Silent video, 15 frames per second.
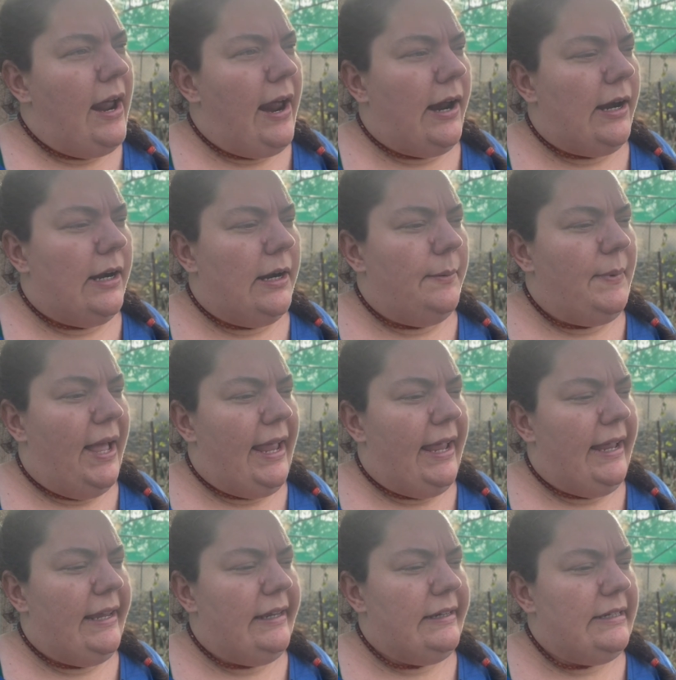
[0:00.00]

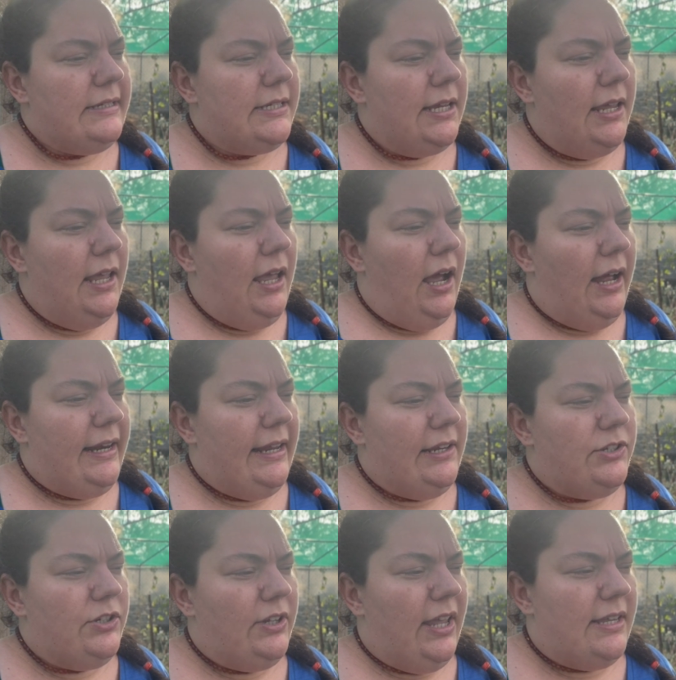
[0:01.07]
And I
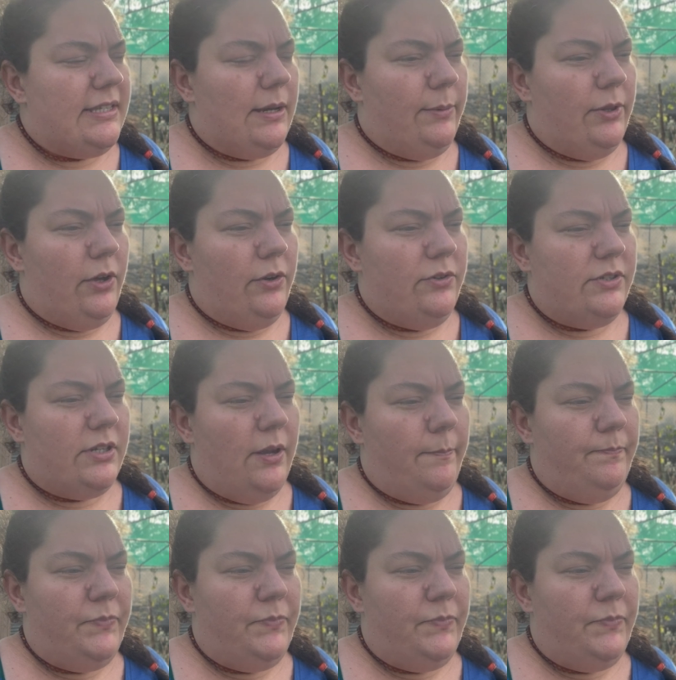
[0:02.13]
need to get some of those